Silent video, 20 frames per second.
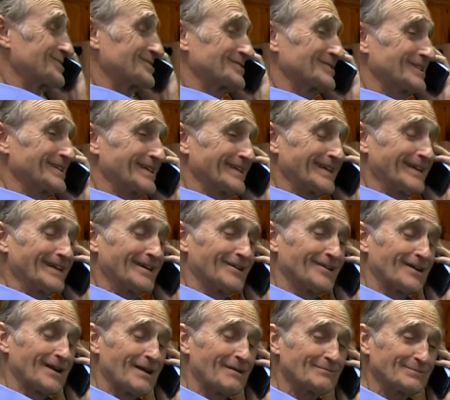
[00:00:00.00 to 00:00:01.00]
sitting here
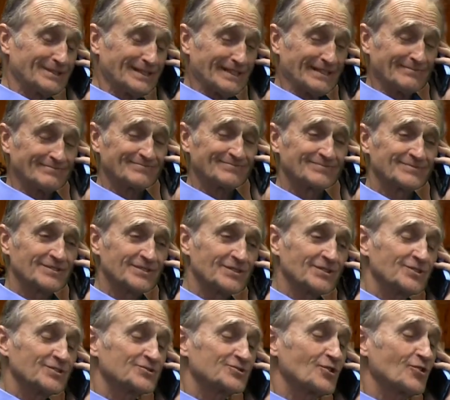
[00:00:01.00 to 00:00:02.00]
empty.
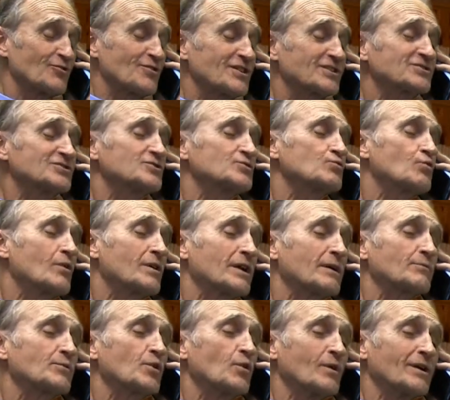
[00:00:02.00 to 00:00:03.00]
So this is what
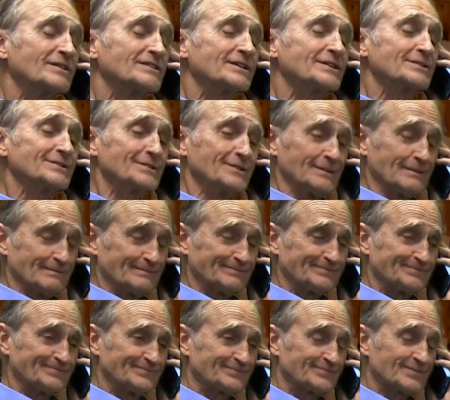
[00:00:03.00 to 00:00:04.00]
I'm going to do.
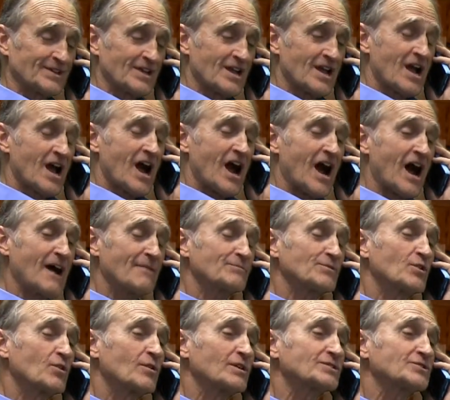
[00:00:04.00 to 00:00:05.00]
I'm
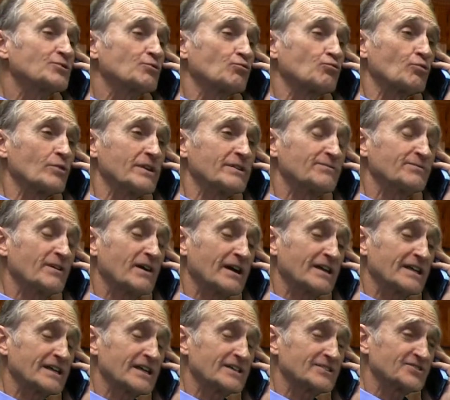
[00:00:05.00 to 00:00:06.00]
going to
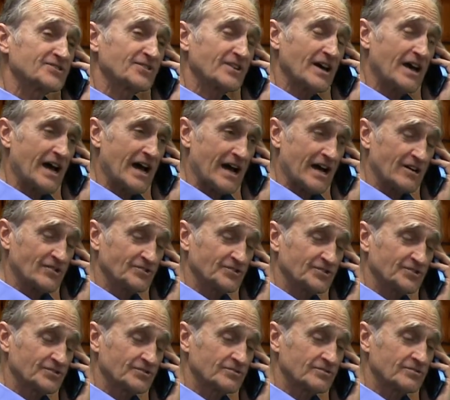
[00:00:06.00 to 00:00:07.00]
refinance the
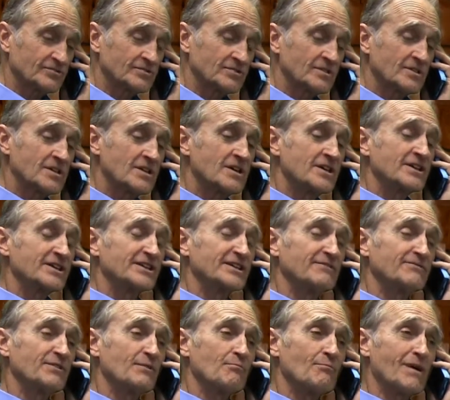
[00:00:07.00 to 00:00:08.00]
house,
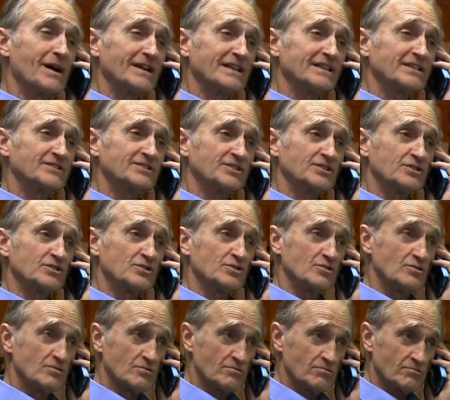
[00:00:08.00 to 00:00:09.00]
give the money to
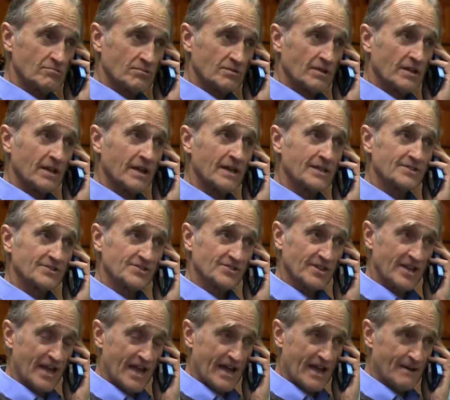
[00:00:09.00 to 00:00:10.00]
you and
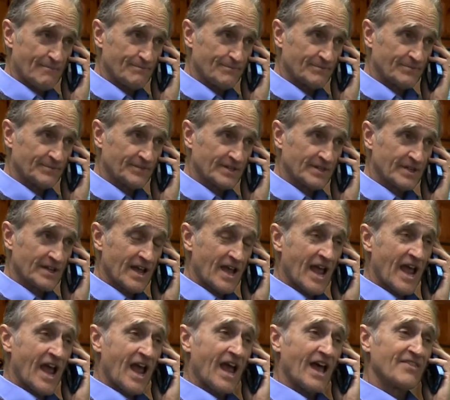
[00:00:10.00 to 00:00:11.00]
Sam,
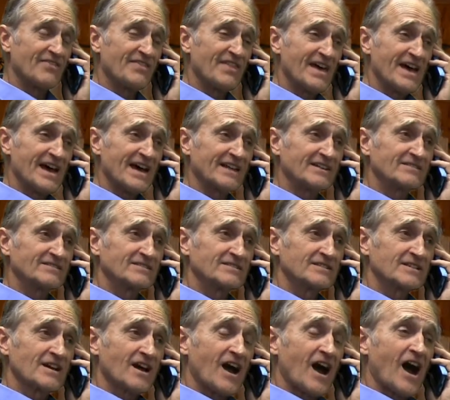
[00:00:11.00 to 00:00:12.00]
and then
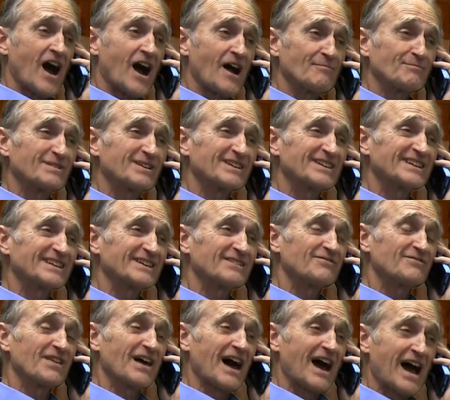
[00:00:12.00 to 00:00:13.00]
I'm going to
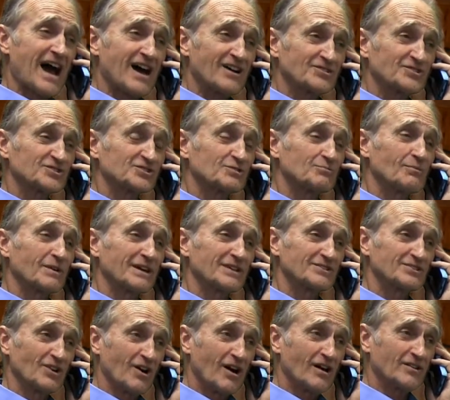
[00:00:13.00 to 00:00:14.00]
give the house to my
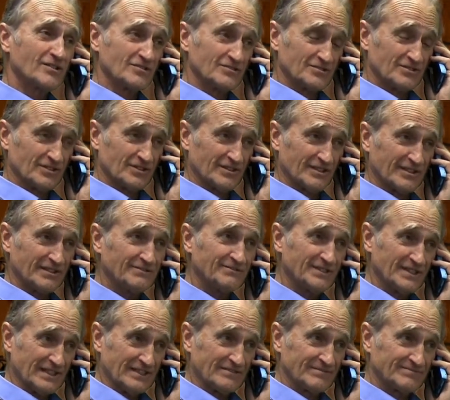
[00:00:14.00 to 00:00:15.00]
daughter to live
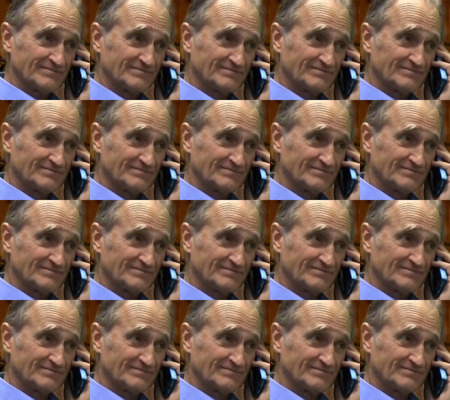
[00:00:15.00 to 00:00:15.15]
in.